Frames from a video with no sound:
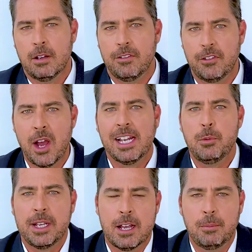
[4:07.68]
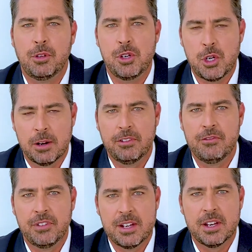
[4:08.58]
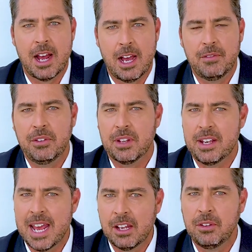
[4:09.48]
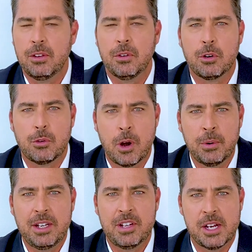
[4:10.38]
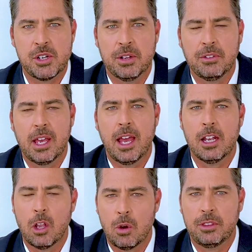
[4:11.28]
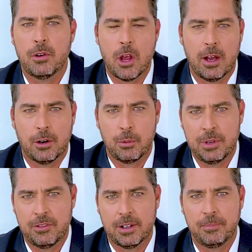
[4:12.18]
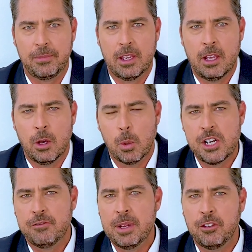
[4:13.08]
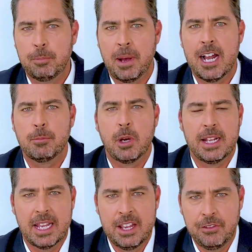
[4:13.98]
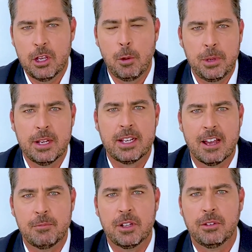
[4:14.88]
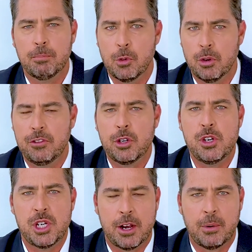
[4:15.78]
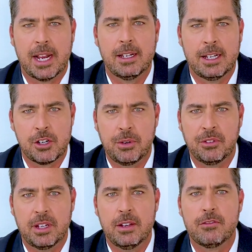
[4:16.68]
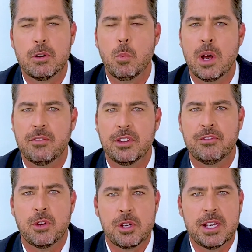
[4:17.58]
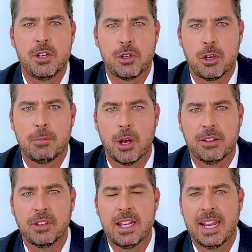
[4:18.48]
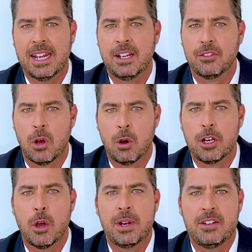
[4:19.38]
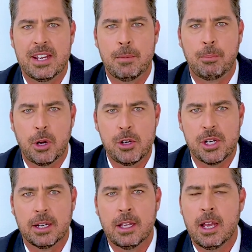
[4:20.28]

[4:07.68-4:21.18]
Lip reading: Finally, we come to Jonathan Fenton Harvey's analysis on growing tensions along the Nile River, which have been sparked by the Ethiopian government's move to generate electricity from one of its 13 turbines in its ongoing dam project